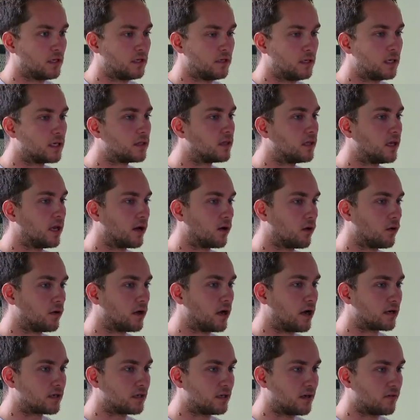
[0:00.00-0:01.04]
get the arrow
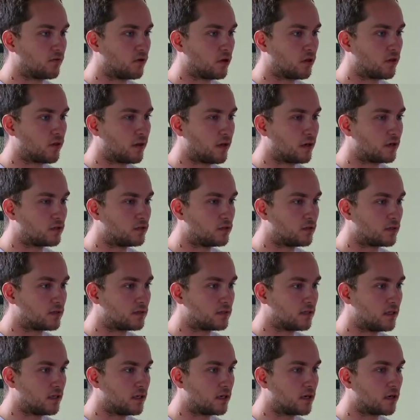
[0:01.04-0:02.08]
knocked and everything, as you can
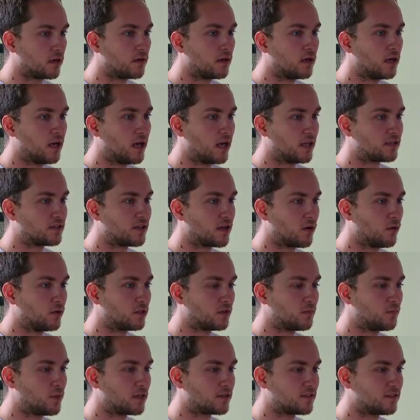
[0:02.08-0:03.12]
see here. It's not always
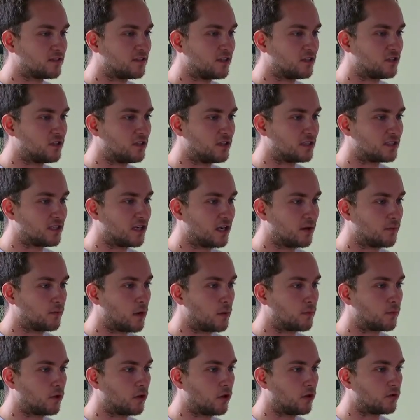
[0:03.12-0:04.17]
the best decision to just hit them
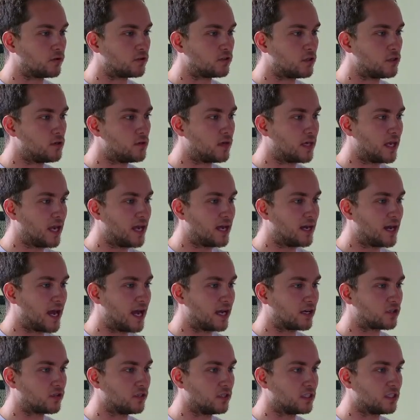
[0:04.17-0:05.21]
up close, so you can
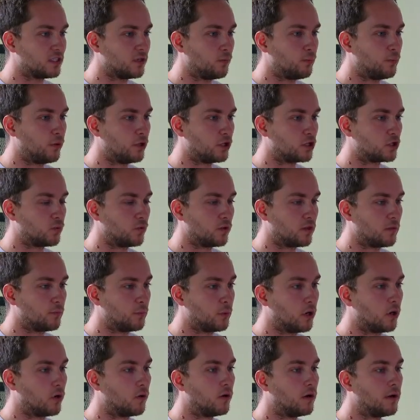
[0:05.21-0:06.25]
actually still push with the
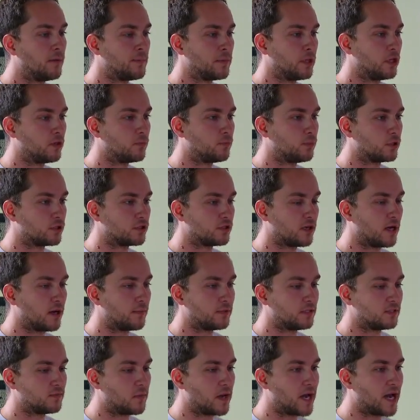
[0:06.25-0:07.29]
bow. You can push
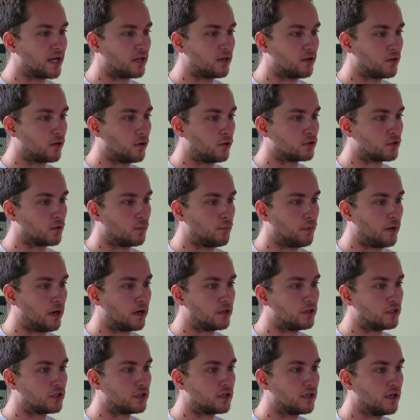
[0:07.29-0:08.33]
zombies back. You can also
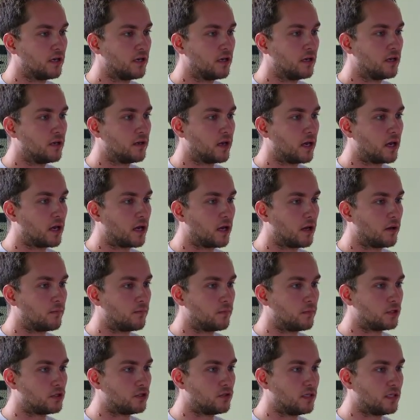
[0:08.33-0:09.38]
punch,
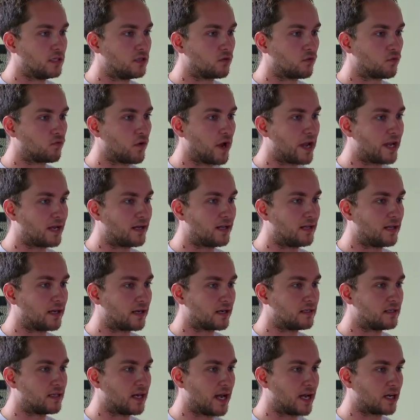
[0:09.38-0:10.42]
but you need to
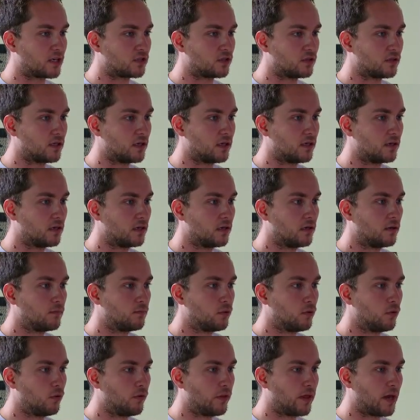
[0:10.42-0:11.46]
right-click to actually
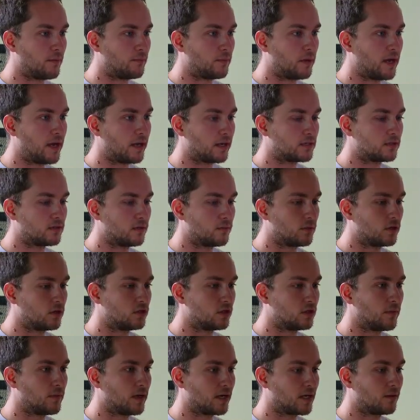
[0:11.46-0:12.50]
pull that back. So I'm going
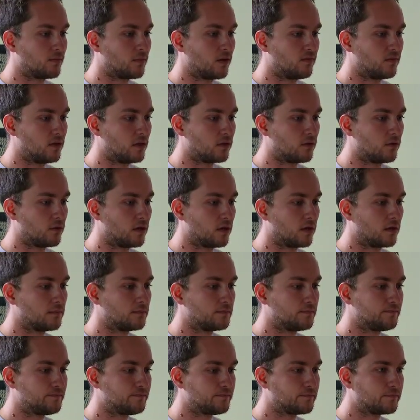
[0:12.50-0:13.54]
back in my vehicle here.
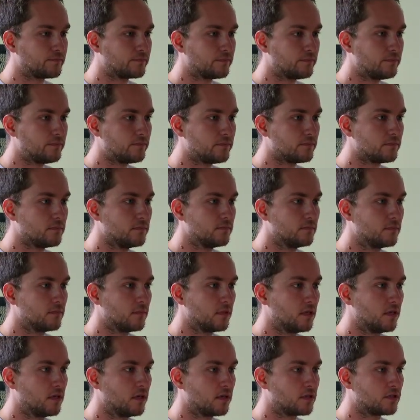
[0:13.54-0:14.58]

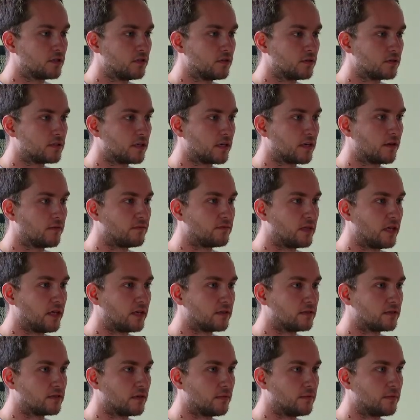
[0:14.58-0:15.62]
Actually, looks like I've
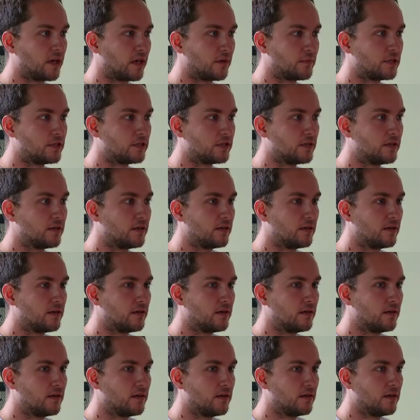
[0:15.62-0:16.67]
taken some damage.
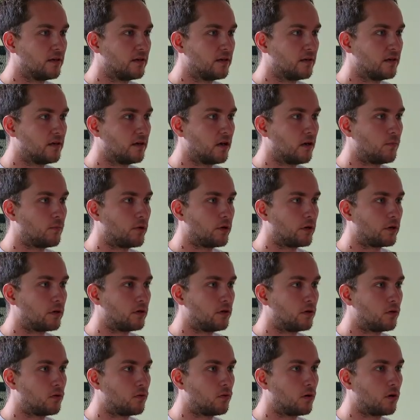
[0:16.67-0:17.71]
I'm going to
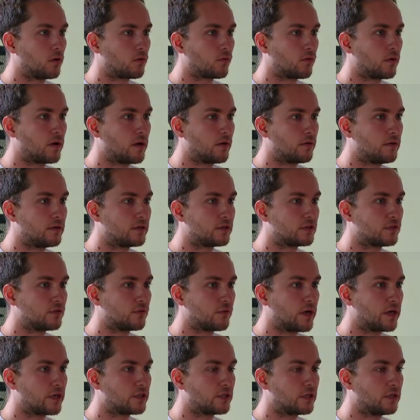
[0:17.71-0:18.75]
go around this
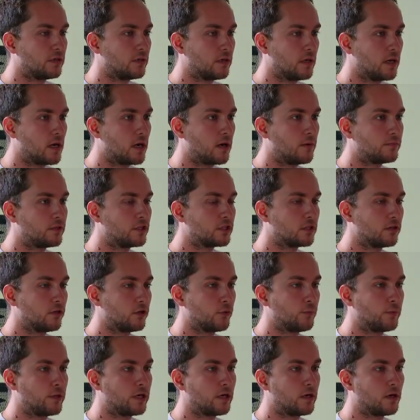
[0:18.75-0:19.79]
direction. Just a
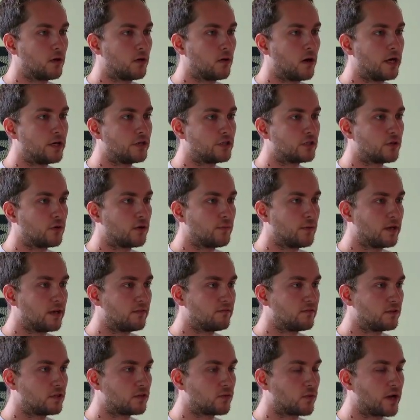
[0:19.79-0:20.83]
little bit ago, I showed in my
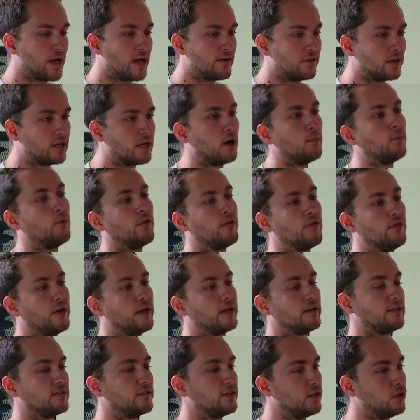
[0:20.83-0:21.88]
inventory I have a couple
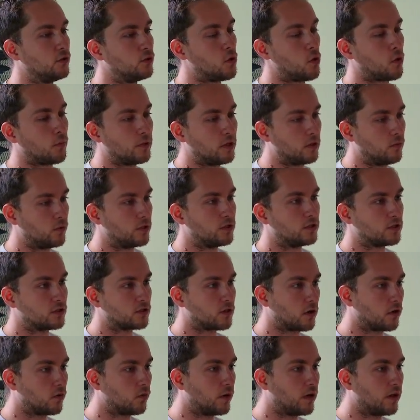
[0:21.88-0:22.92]
things that you normally wouldn't
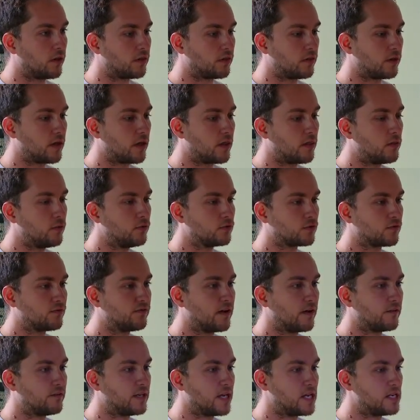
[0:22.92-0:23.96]
start with. Those are
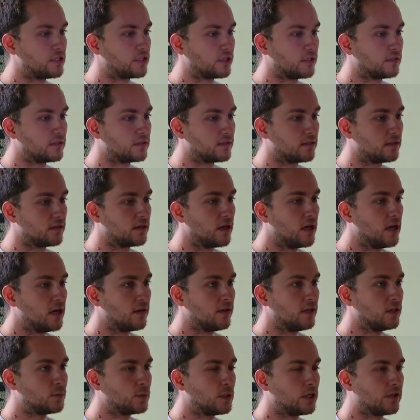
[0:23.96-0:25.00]
foundations, and
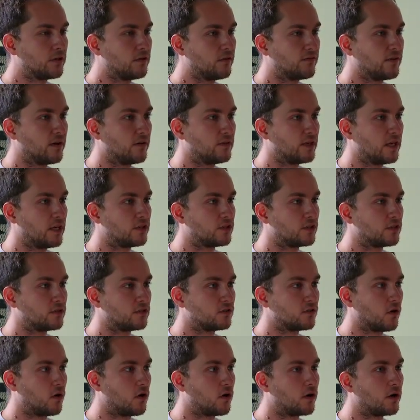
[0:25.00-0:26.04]
these particular
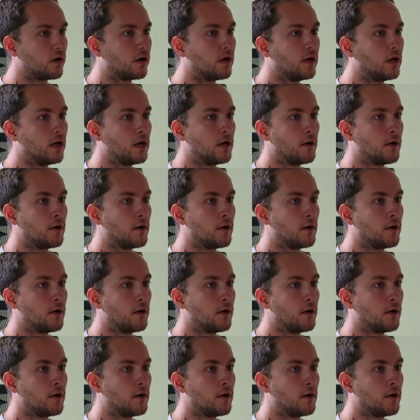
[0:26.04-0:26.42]
foundations are